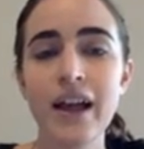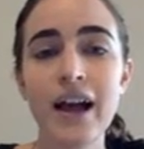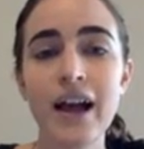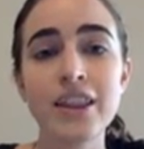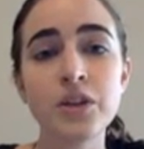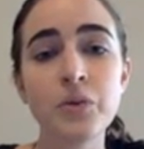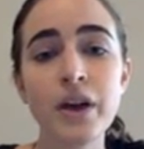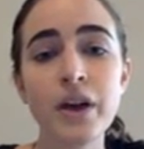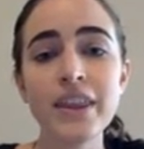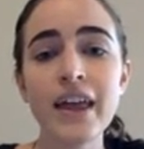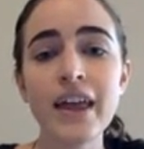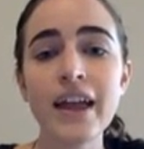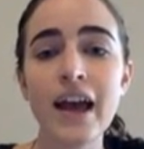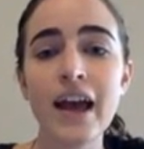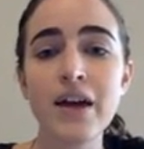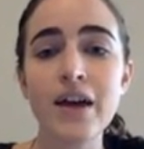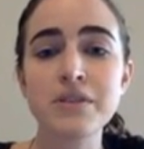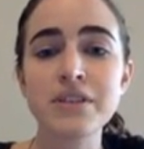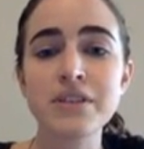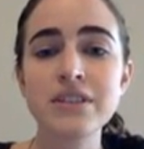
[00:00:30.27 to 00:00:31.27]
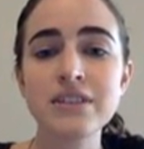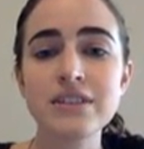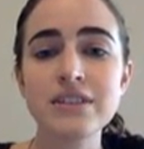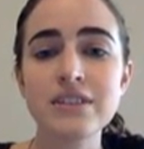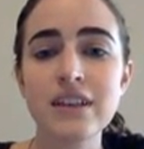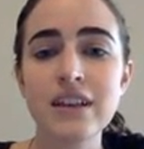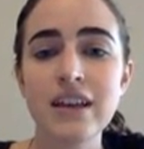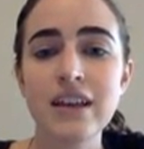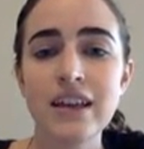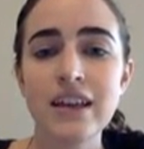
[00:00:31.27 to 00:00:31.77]
And the way that happens
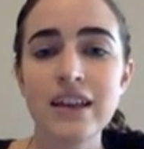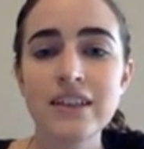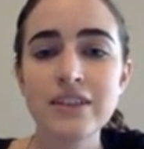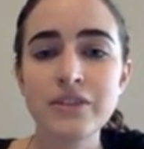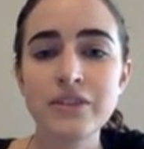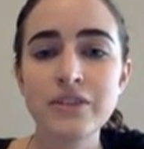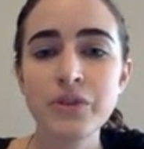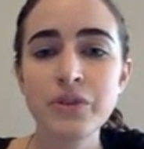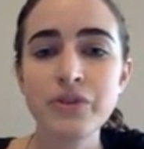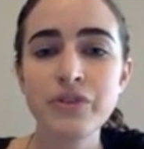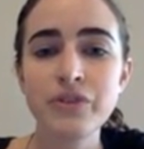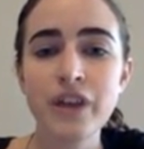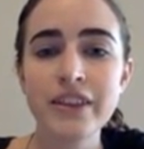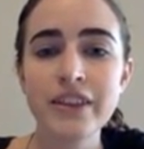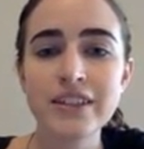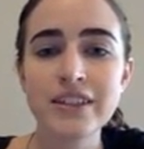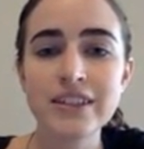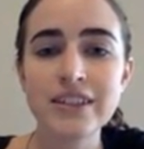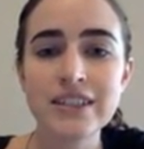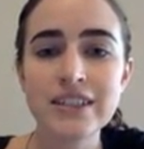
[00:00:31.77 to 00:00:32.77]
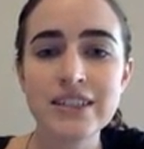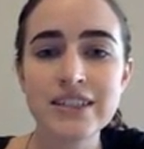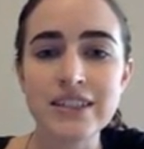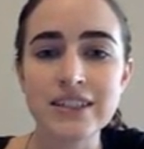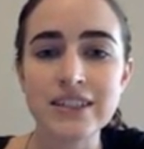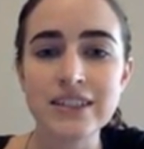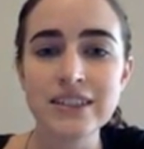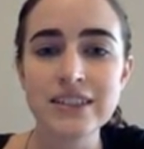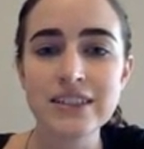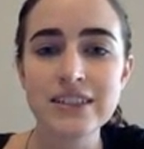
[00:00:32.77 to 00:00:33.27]
is if we find the
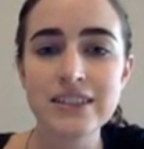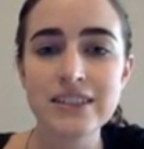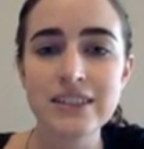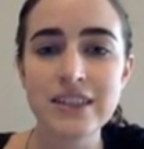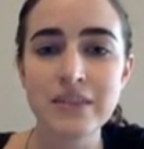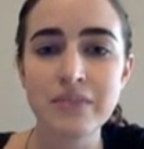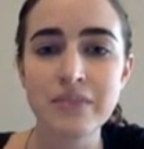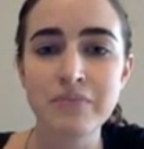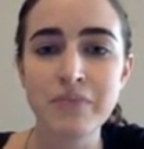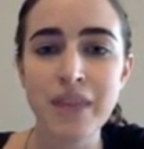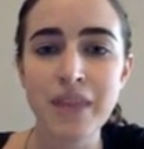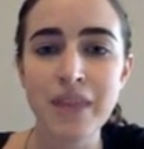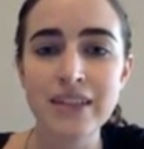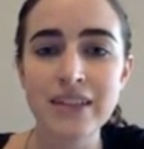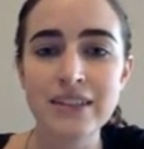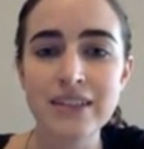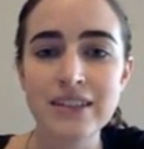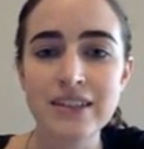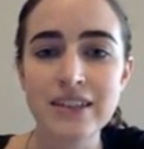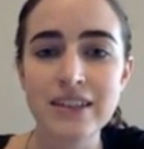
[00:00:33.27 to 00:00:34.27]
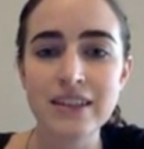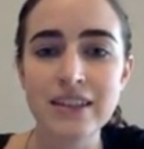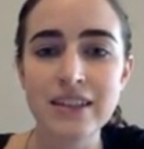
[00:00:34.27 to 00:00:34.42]
distance that meets